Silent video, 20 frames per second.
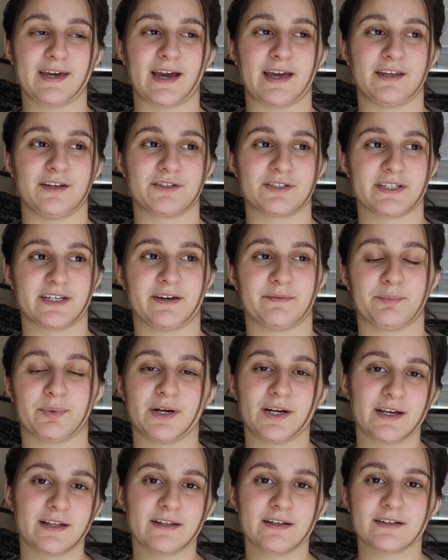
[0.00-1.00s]
I usually have
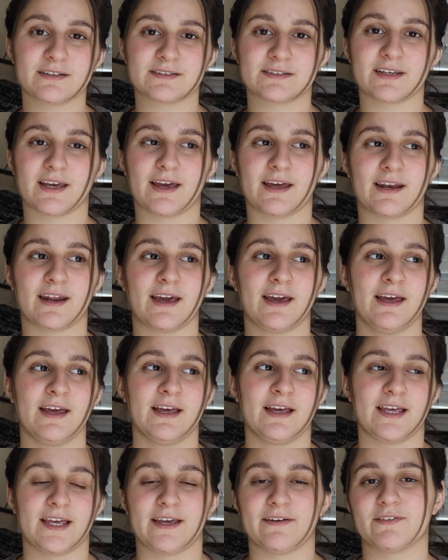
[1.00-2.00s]
pretty clear skin,
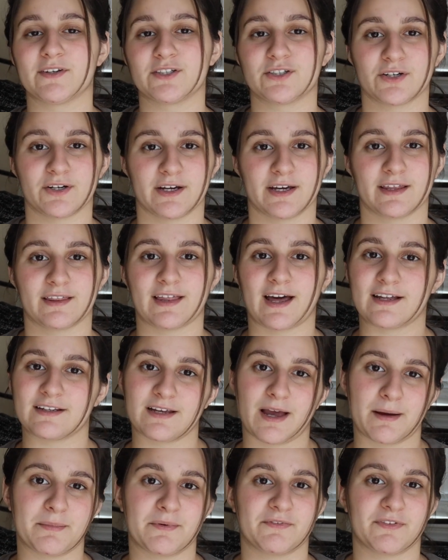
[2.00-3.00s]
even during that
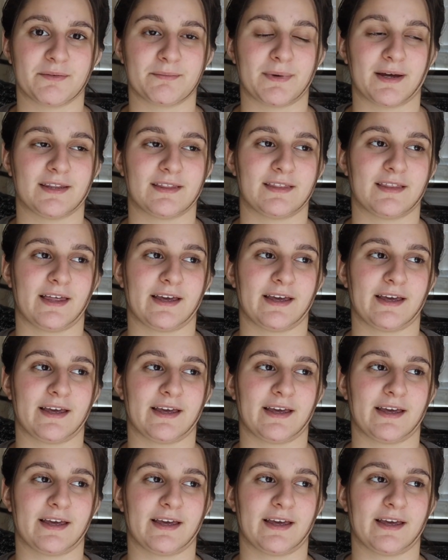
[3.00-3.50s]
time of the month.